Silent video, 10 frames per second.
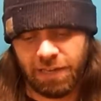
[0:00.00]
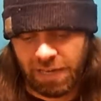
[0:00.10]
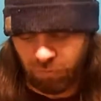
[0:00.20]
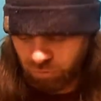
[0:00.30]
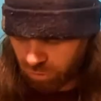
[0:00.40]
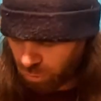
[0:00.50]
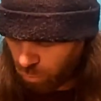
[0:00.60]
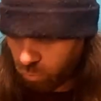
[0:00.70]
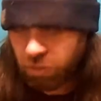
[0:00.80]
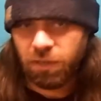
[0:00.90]
out in the
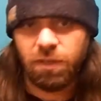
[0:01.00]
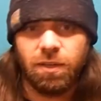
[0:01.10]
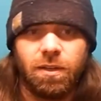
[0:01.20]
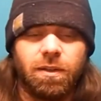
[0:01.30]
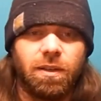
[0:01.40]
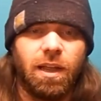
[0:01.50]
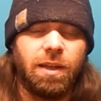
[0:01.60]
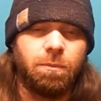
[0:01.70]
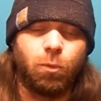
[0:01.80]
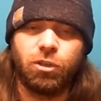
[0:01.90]
cold
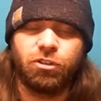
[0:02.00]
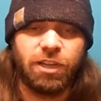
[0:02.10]
and moisture